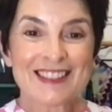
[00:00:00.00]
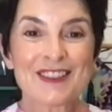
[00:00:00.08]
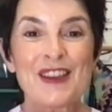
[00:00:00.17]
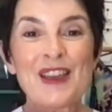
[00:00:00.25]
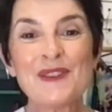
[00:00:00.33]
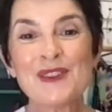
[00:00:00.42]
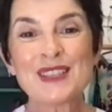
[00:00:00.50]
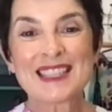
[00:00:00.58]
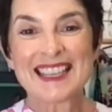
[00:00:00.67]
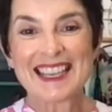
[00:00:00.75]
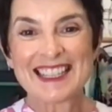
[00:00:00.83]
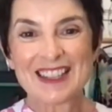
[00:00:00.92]
So if you
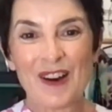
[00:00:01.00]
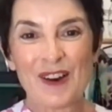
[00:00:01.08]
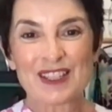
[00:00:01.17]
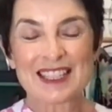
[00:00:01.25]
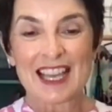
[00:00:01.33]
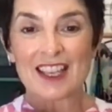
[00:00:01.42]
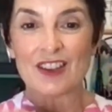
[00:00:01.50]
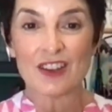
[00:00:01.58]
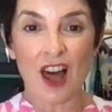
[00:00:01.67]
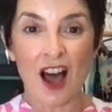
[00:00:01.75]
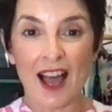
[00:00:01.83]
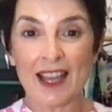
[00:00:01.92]
see togs that you
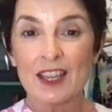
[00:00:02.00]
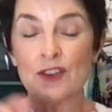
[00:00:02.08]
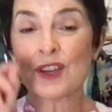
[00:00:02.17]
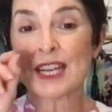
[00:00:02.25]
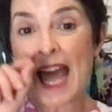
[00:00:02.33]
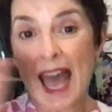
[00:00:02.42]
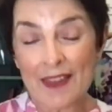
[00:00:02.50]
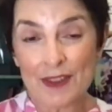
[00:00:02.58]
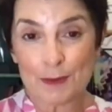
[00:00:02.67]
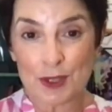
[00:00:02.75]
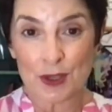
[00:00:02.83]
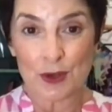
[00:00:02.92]
like, you can add
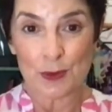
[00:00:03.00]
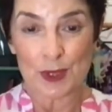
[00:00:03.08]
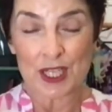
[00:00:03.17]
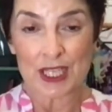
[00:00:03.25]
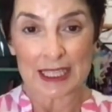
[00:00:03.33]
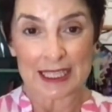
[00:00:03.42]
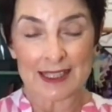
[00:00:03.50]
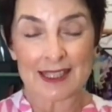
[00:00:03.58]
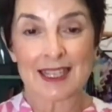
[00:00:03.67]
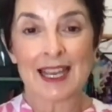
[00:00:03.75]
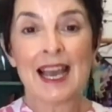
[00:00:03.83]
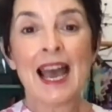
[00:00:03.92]
them to your wish
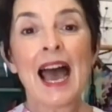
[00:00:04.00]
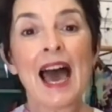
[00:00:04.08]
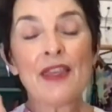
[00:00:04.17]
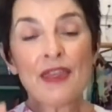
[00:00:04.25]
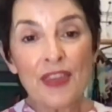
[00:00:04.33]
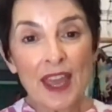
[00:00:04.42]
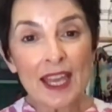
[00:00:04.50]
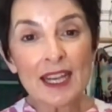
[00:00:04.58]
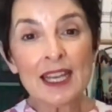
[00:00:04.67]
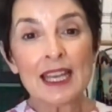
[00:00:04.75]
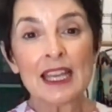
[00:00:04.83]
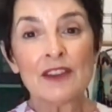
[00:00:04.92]
list. And
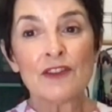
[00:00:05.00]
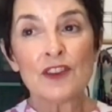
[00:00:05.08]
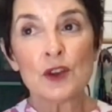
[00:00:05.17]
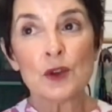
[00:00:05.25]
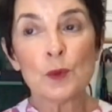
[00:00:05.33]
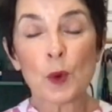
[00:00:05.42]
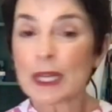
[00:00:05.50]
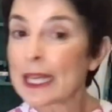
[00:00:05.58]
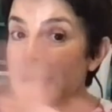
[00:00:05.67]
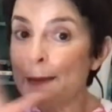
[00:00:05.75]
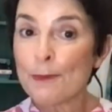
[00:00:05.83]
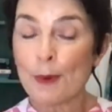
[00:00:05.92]
then if you want to
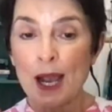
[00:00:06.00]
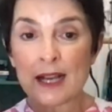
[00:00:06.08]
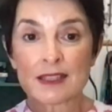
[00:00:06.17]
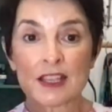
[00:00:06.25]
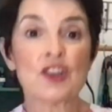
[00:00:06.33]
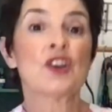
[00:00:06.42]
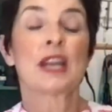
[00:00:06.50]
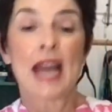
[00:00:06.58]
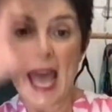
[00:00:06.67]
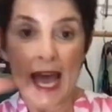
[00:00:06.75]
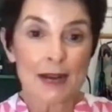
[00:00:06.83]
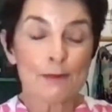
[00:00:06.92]
keep browsing, you can
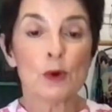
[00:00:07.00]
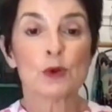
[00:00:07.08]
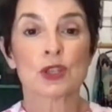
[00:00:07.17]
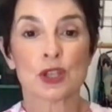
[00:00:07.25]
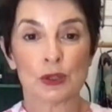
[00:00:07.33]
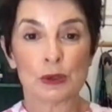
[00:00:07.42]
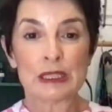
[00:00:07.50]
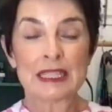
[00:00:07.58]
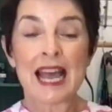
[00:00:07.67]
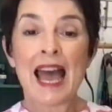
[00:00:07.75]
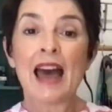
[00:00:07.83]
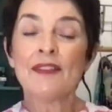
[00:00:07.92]
add more to it.
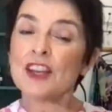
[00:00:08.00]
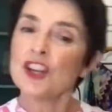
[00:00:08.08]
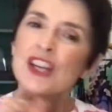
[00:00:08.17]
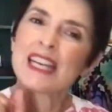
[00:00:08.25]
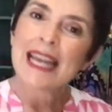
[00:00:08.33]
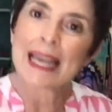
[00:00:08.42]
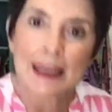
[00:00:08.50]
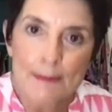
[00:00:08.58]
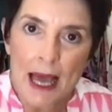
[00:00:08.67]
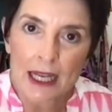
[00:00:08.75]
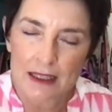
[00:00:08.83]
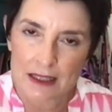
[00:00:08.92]
And then you can
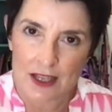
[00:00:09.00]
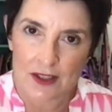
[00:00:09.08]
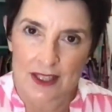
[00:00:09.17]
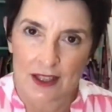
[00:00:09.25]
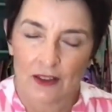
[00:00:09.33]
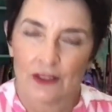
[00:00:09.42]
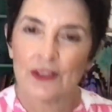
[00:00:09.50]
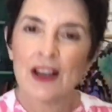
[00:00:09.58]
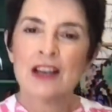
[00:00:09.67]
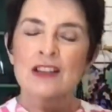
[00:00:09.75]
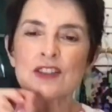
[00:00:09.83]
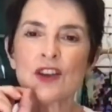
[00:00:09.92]
email it to yourself
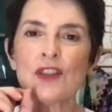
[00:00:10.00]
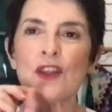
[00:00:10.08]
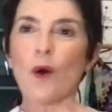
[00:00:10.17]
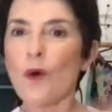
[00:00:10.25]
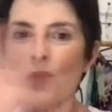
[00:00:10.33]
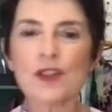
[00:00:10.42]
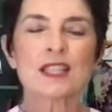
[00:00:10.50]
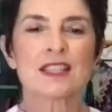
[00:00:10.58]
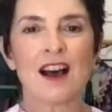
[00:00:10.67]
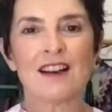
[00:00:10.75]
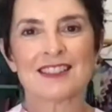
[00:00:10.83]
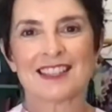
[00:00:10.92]
so that all the
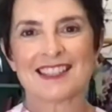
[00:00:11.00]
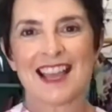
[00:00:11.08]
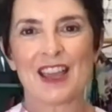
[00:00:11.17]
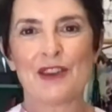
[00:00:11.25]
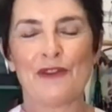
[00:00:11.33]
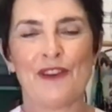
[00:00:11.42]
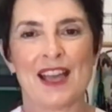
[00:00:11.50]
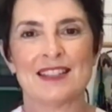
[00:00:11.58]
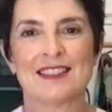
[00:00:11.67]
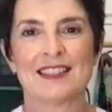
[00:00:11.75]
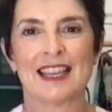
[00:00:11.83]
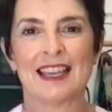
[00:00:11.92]
styles that take your
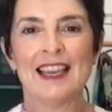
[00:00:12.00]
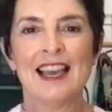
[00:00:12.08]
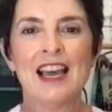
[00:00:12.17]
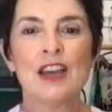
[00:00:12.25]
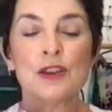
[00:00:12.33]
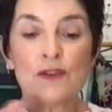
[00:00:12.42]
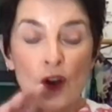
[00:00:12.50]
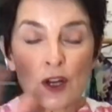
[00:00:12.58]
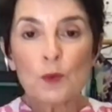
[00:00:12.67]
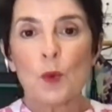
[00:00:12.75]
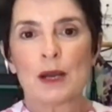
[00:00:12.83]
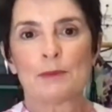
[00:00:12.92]
fancy, you've got
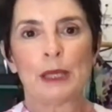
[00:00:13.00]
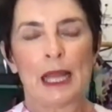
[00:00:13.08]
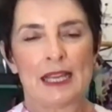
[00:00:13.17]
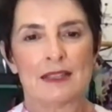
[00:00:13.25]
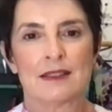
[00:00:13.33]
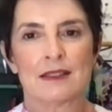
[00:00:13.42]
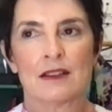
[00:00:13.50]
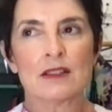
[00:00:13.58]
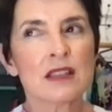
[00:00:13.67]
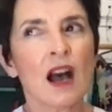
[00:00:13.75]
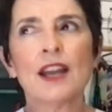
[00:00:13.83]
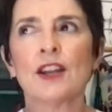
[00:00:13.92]
in one place.
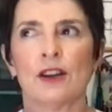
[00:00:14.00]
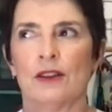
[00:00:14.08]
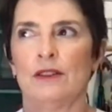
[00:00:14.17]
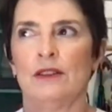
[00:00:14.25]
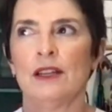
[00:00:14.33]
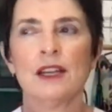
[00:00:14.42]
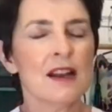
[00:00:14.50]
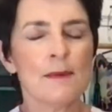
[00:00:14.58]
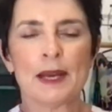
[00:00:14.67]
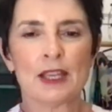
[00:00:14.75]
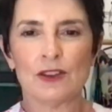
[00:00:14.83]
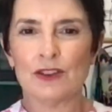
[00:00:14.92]
Because I don't know
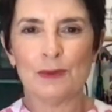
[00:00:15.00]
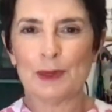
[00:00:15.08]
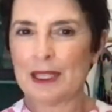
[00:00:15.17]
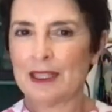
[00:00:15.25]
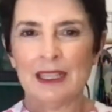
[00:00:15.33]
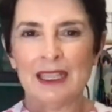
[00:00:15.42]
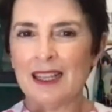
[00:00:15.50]
about you, but